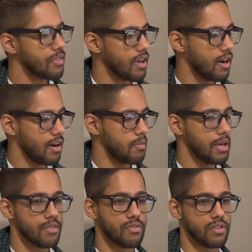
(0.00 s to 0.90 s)

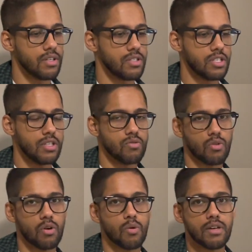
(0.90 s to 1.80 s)
And for the seated
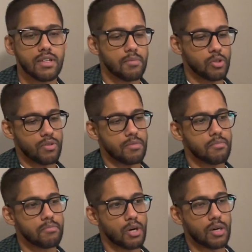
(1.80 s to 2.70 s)
row one, I'm doing
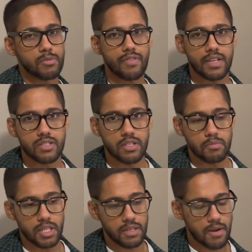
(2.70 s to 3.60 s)
palms facing
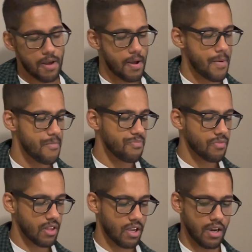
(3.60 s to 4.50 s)
me,
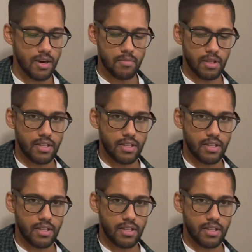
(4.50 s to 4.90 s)
like